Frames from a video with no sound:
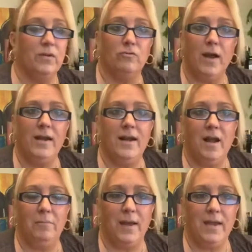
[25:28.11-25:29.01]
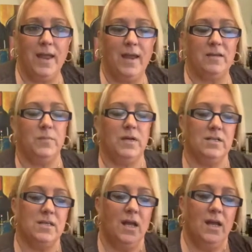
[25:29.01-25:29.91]
write it out by hand,
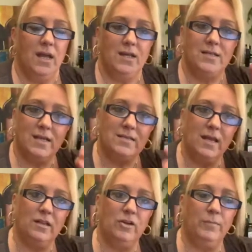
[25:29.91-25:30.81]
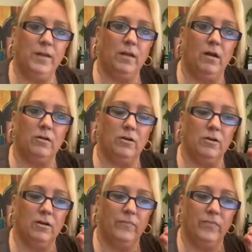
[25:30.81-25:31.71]
because it takes that little bit
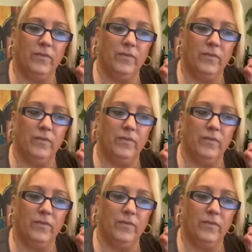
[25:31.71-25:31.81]
longer.